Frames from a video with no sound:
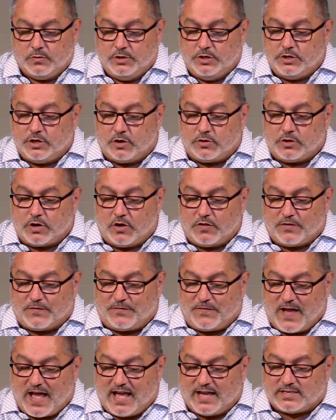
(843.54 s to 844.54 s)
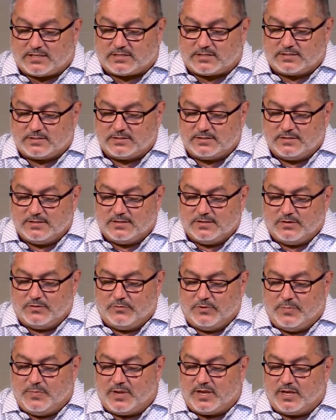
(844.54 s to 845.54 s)
don't know the facts,
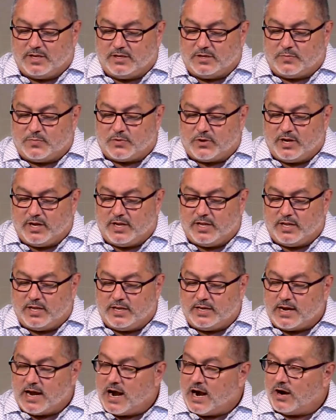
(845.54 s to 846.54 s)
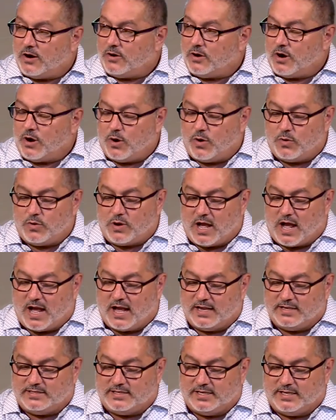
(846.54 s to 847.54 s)
we begin to bring in our own
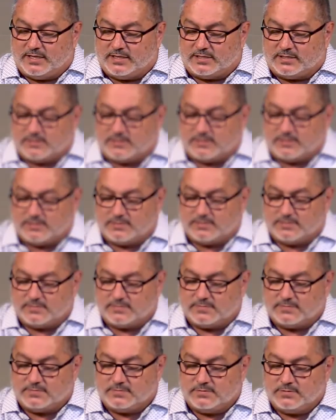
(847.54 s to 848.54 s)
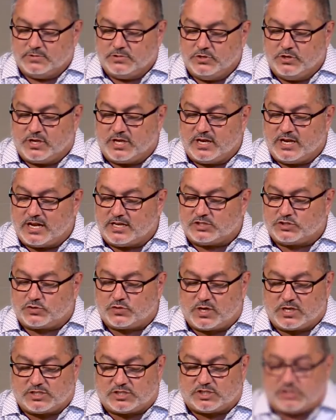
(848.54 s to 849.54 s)
ideas. You cannot
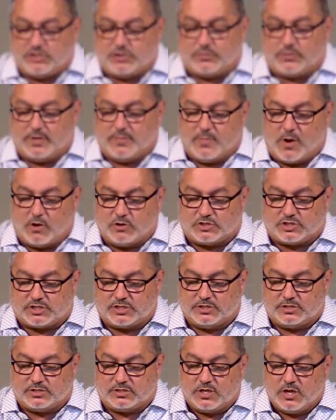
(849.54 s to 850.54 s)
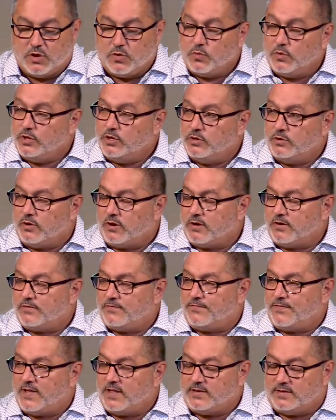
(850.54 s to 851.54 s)
trust your emotions when you are
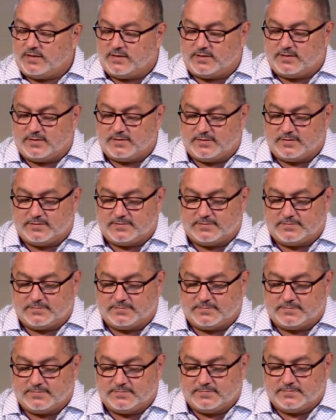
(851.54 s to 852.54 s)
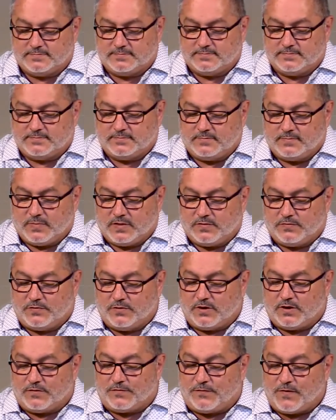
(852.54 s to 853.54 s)
offended. If
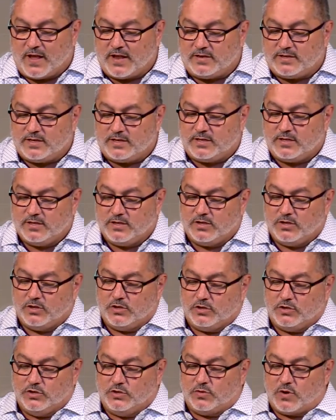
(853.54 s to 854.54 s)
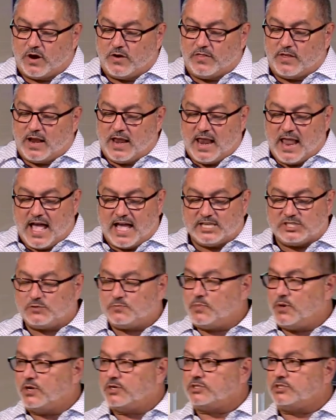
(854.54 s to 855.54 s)
you're offended, you are the last
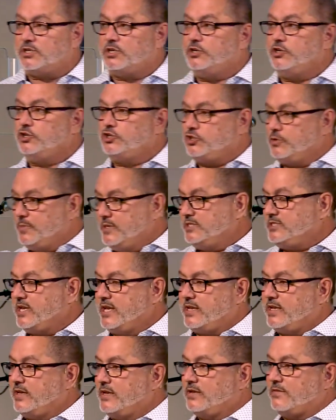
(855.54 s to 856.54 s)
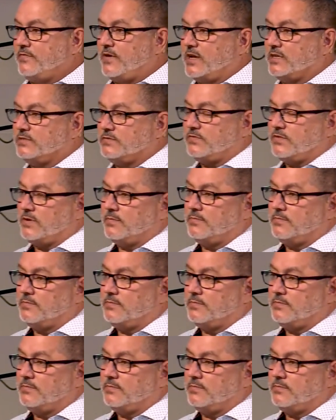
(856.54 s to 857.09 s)
person you should be taking advice from.